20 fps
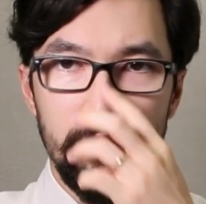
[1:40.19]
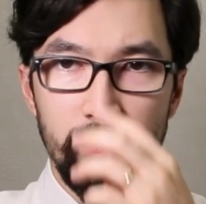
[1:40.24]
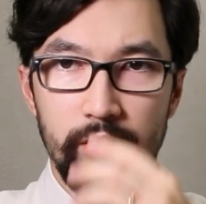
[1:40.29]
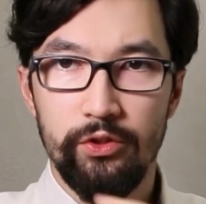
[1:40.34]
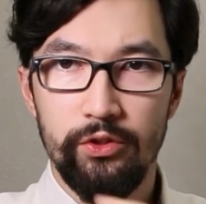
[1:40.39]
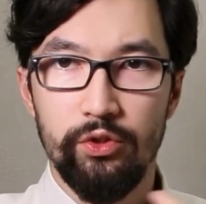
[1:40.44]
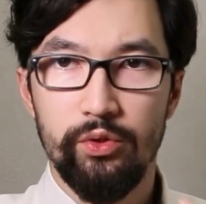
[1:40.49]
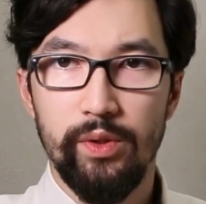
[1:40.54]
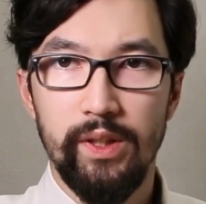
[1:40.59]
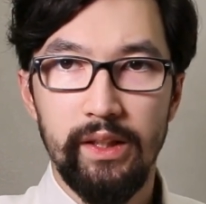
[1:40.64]

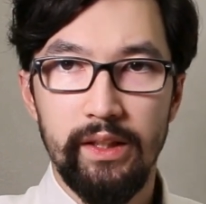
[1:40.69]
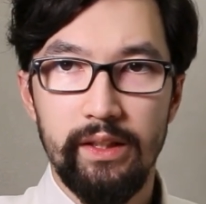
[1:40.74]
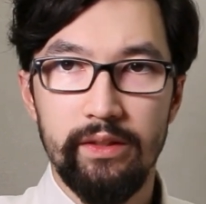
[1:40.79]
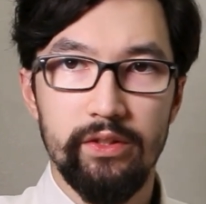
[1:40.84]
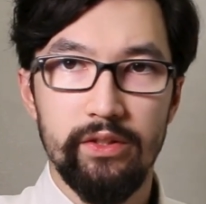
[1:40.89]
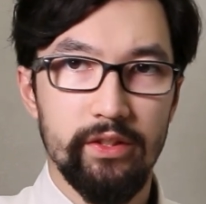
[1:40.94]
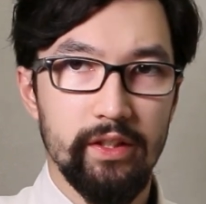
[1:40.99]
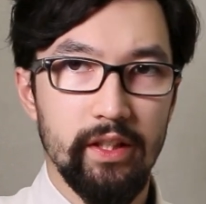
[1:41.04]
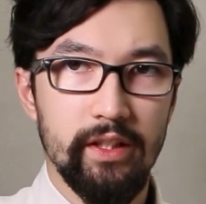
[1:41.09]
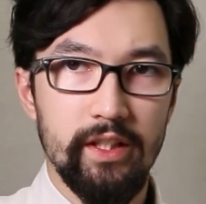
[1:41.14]
Australian
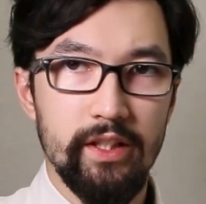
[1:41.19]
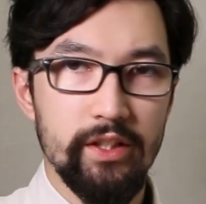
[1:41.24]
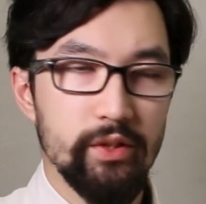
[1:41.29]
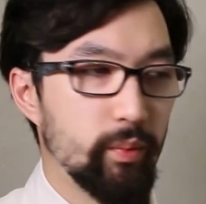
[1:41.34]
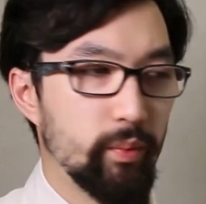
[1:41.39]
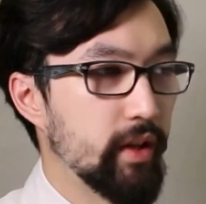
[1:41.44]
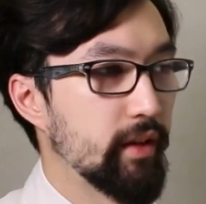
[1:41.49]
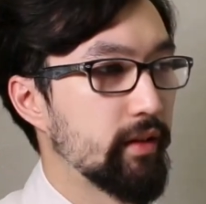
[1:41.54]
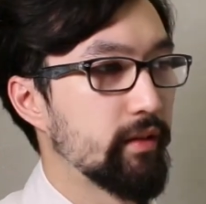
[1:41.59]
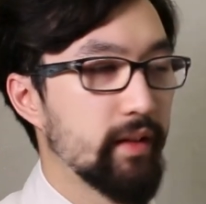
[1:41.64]
studies
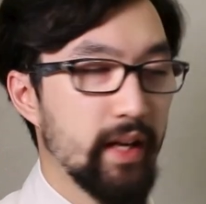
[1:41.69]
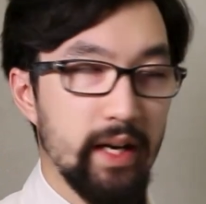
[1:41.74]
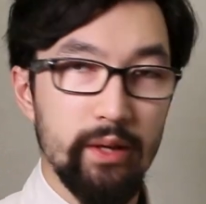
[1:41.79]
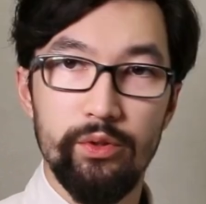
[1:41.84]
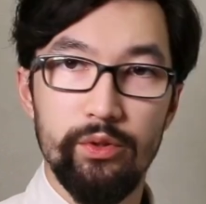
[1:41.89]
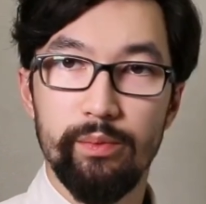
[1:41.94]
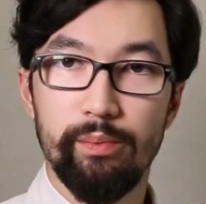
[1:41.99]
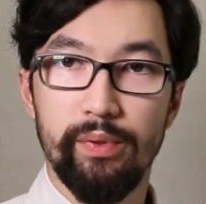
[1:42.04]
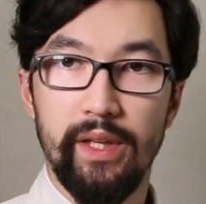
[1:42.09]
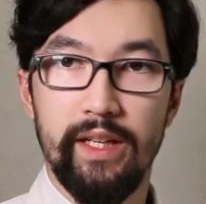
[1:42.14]
with
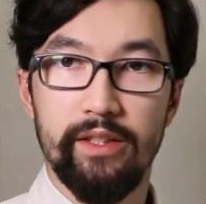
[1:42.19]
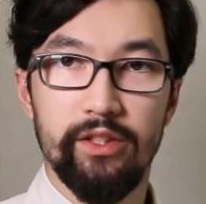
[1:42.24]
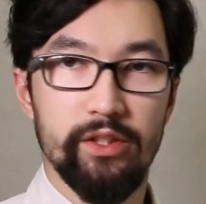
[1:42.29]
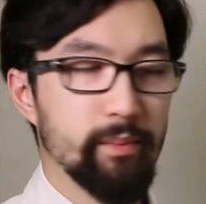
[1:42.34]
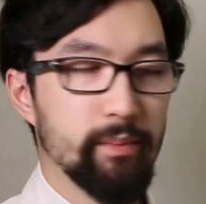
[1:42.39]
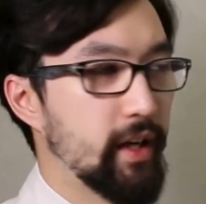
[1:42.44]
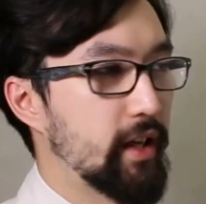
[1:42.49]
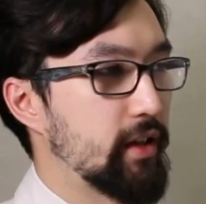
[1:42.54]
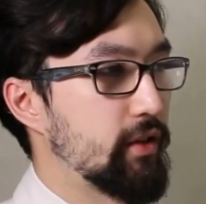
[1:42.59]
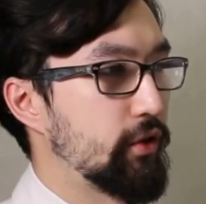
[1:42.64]
houseplants,
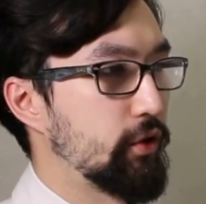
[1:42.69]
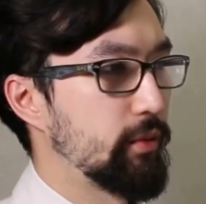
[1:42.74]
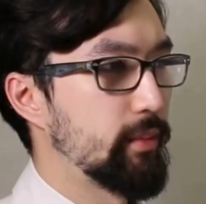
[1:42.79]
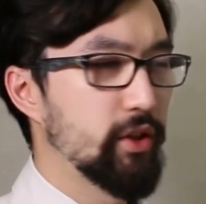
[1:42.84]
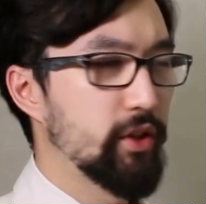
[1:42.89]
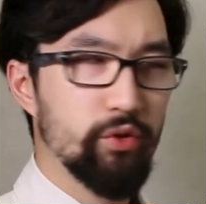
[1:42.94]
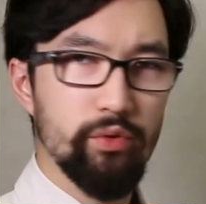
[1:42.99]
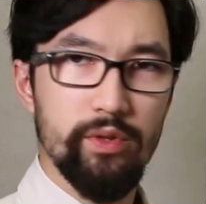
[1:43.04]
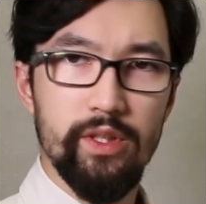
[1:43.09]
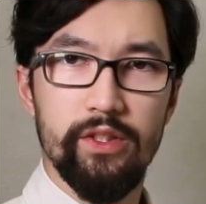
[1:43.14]
mind you,
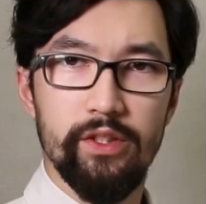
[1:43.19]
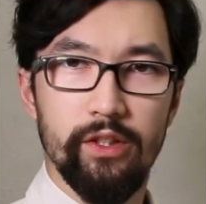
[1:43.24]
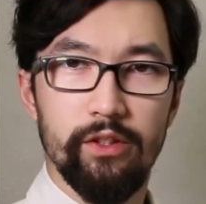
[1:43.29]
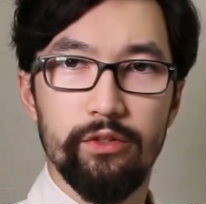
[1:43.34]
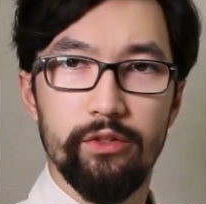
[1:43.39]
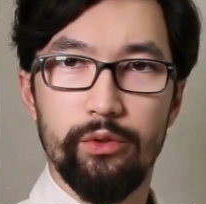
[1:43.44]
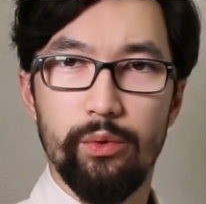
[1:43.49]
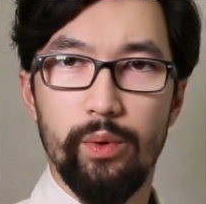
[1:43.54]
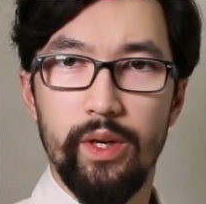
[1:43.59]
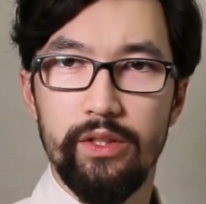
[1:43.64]
but trees
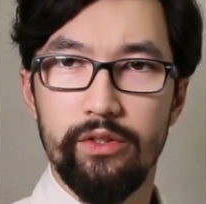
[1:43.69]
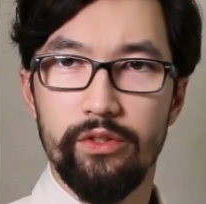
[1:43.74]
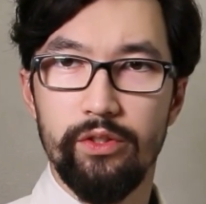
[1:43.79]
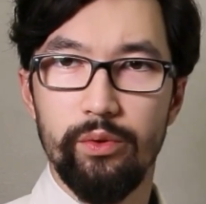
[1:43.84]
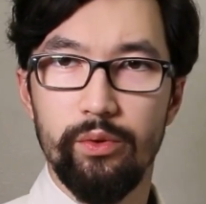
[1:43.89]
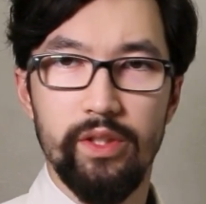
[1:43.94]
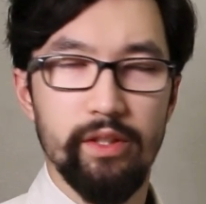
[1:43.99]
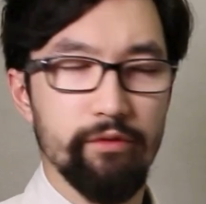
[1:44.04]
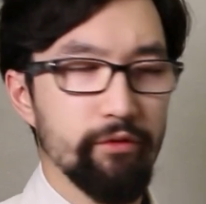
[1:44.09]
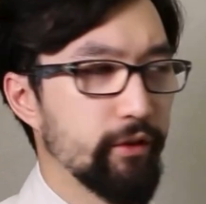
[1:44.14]
aren't quite
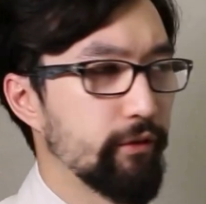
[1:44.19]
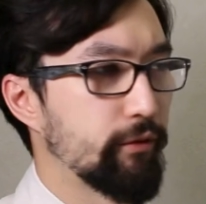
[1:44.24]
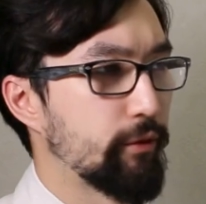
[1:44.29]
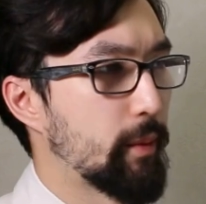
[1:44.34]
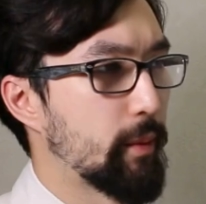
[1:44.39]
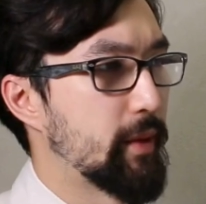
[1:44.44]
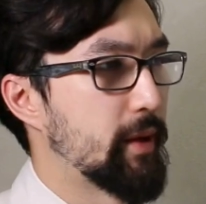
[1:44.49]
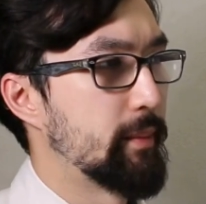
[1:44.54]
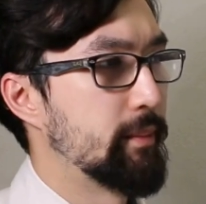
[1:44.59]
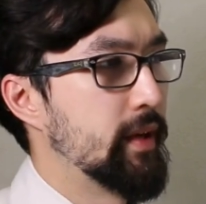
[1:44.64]
so different
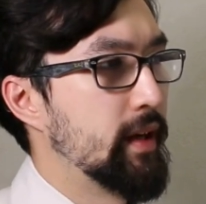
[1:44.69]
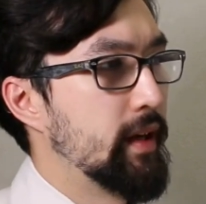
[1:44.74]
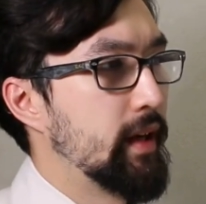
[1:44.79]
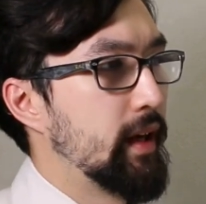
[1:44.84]
from them,